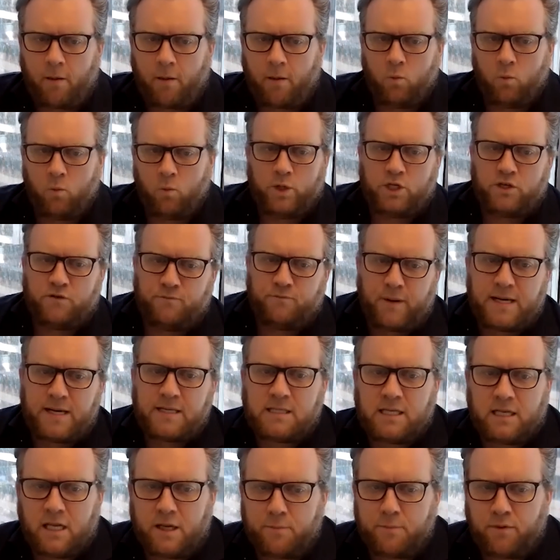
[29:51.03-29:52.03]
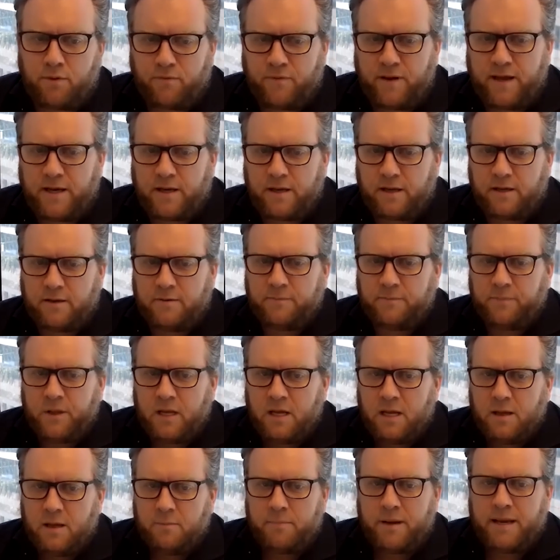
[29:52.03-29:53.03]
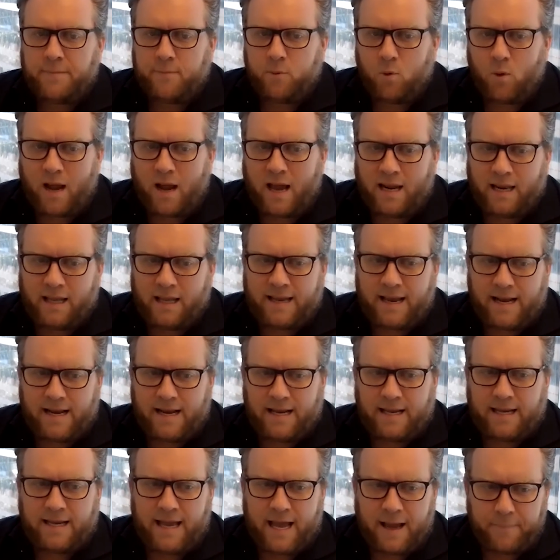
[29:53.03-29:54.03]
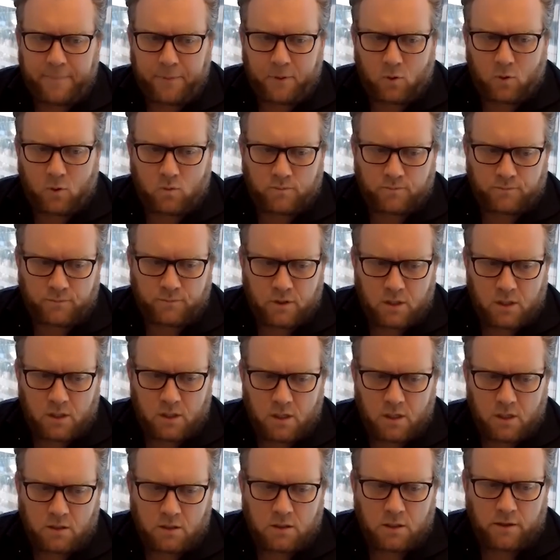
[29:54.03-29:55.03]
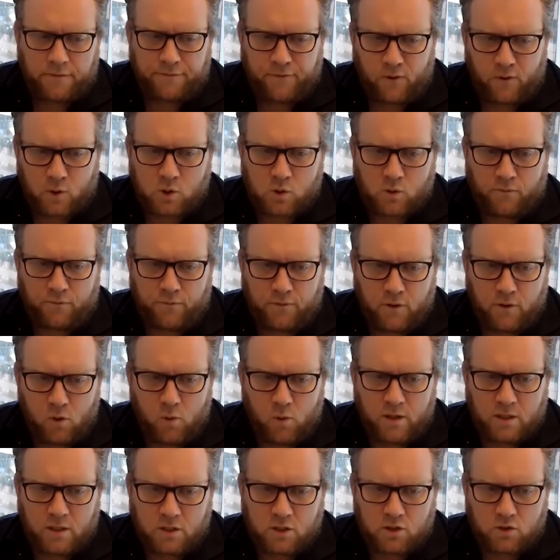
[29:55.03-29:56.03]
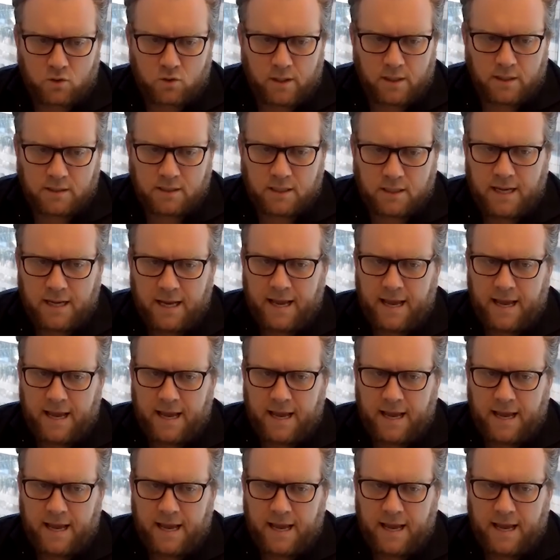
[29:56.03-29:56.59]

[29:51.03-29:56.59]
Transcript: which have basically prevented people allocating capital to fossil fuel industries,